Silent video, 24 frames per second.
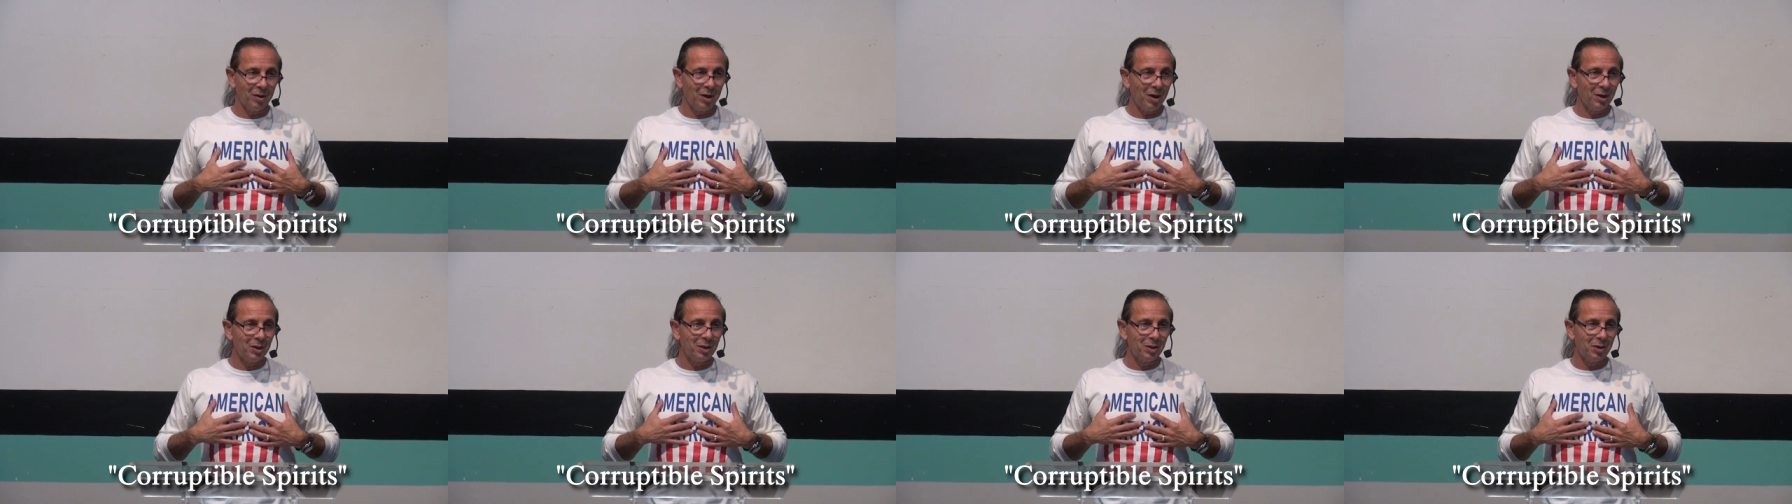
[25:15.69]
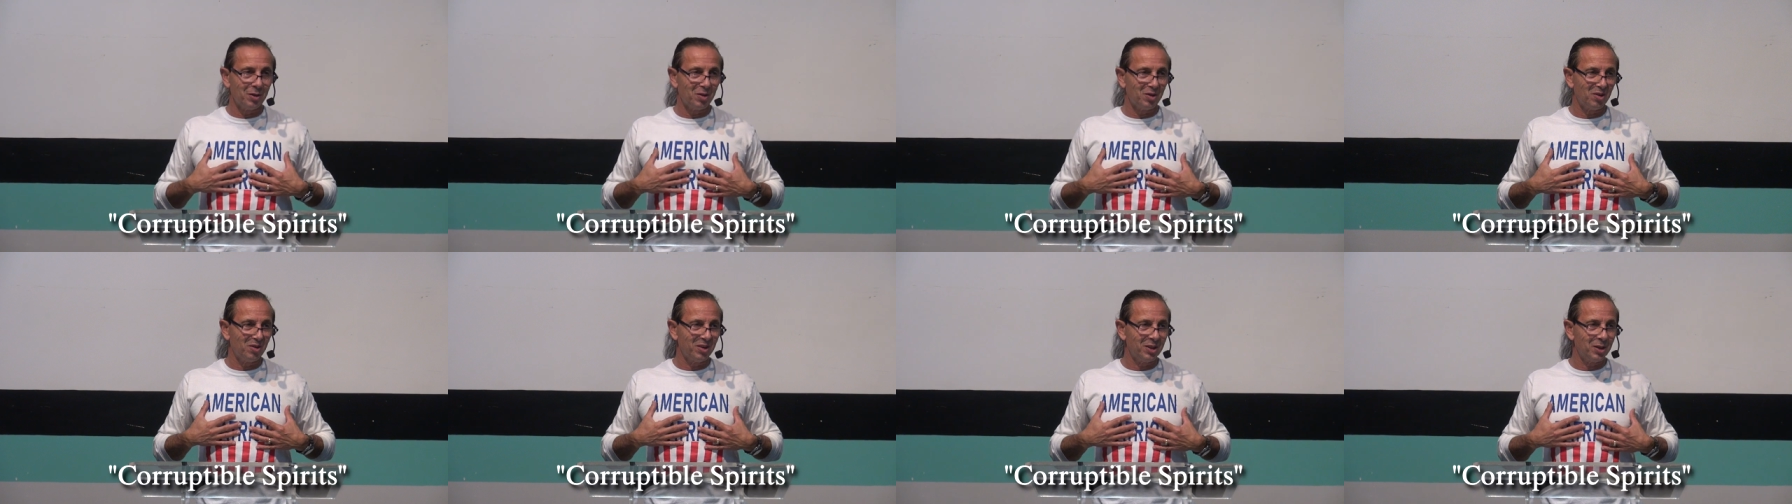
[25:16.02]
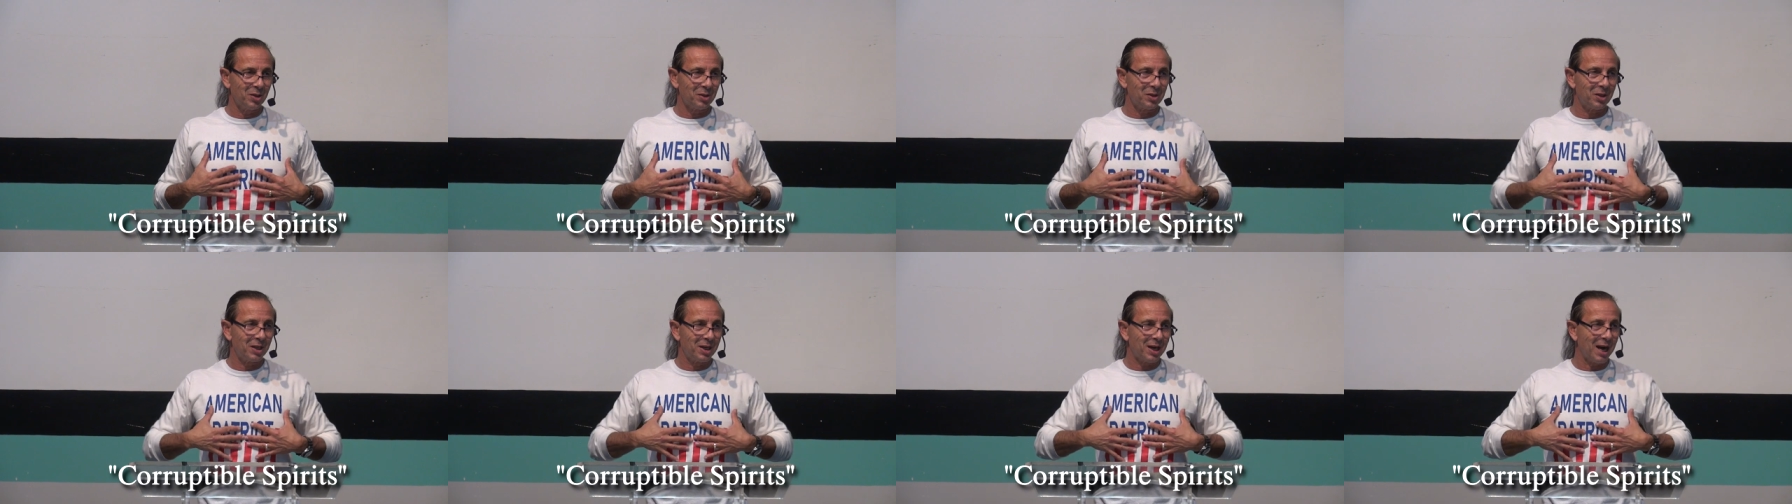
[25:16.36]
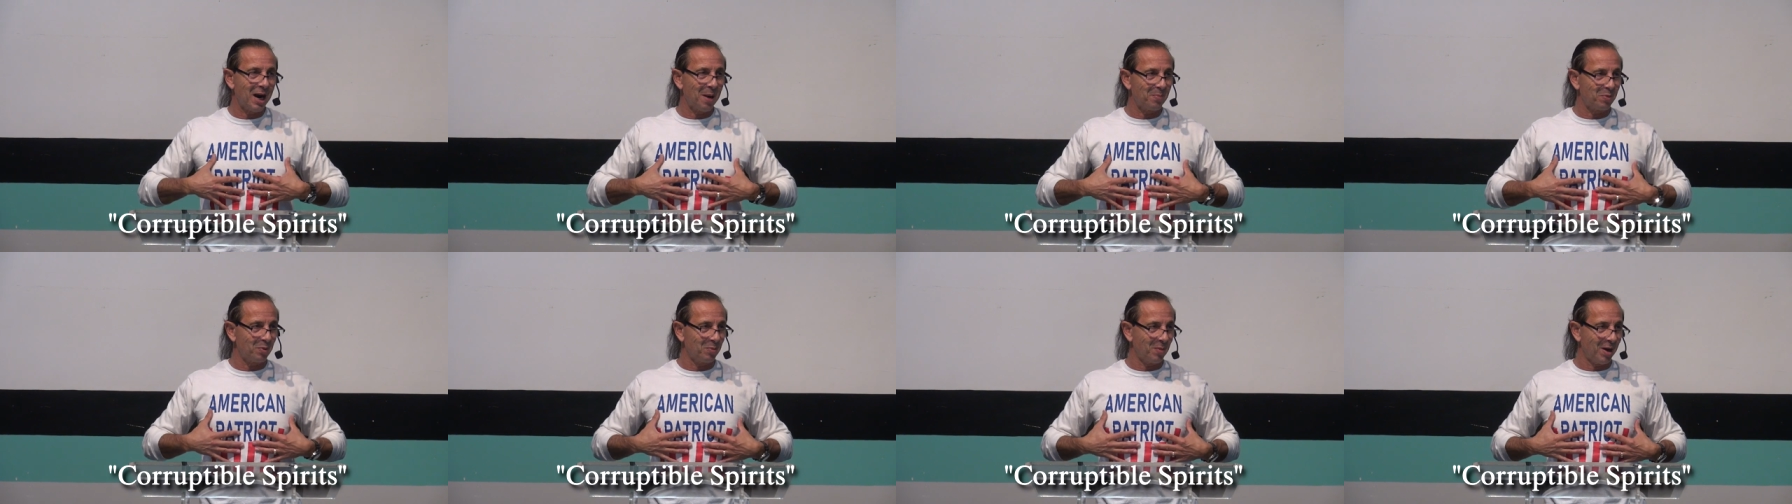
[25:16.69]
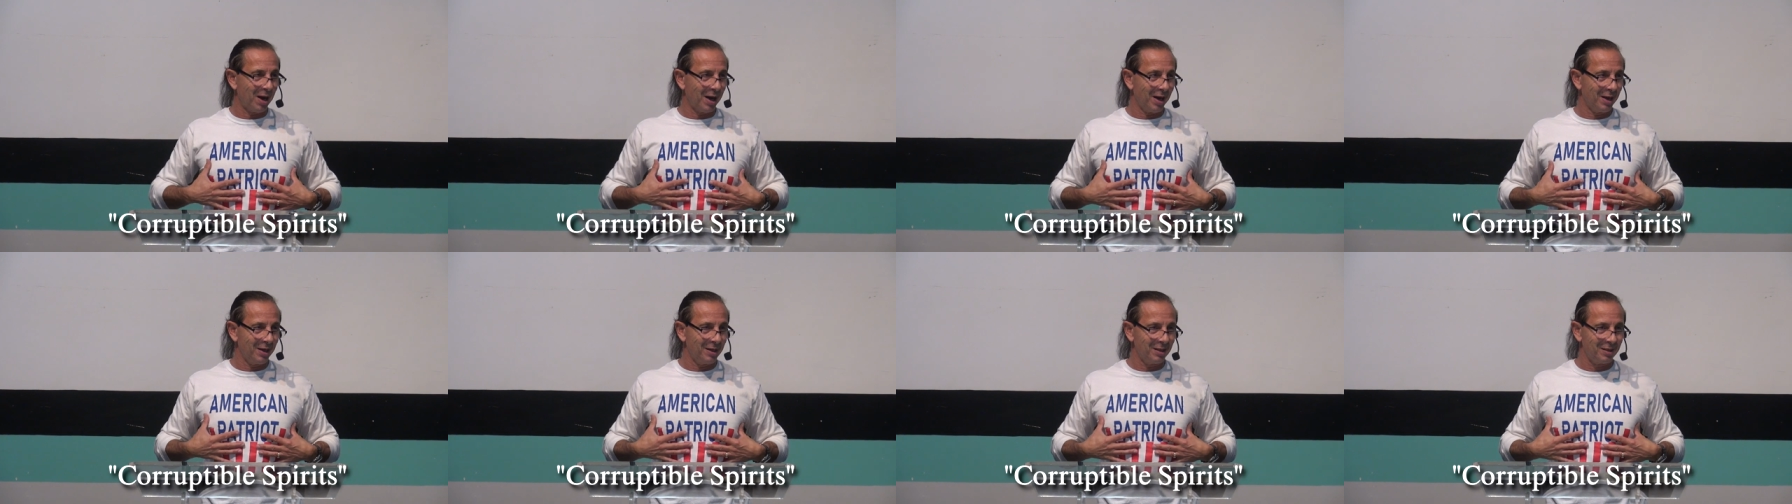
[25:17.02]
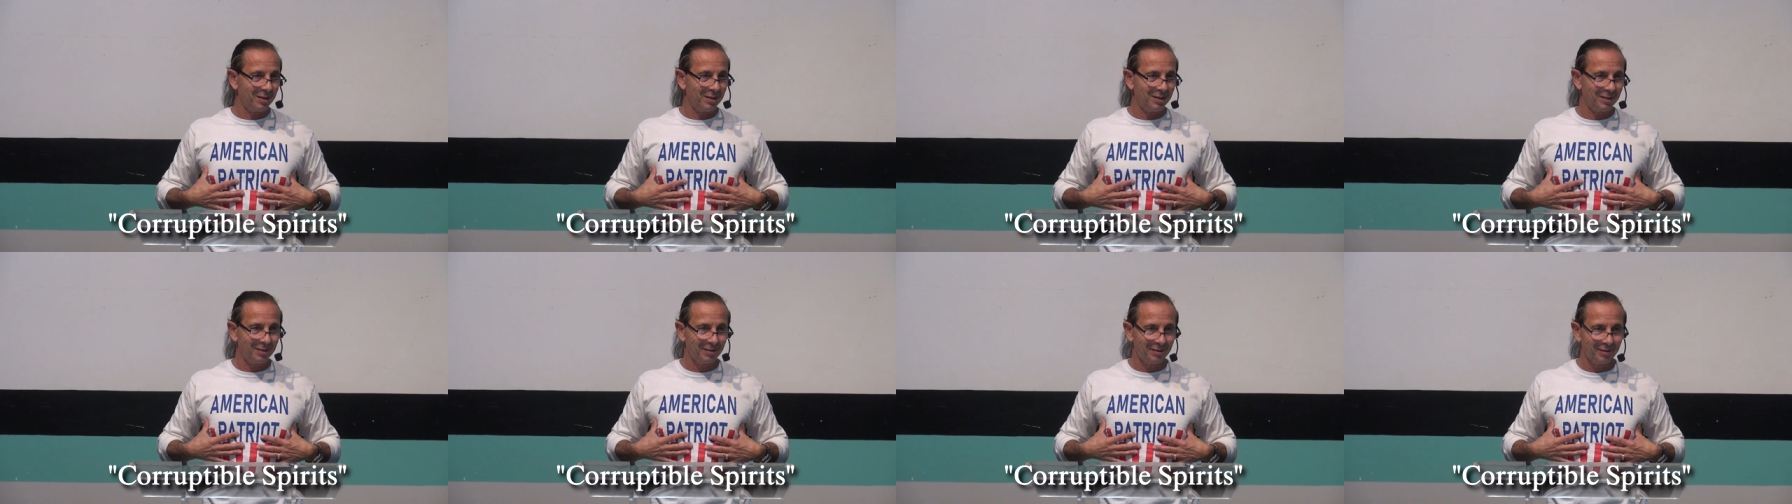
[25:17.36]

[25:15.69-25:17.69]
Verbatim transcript: Hello, he doesn't compromise,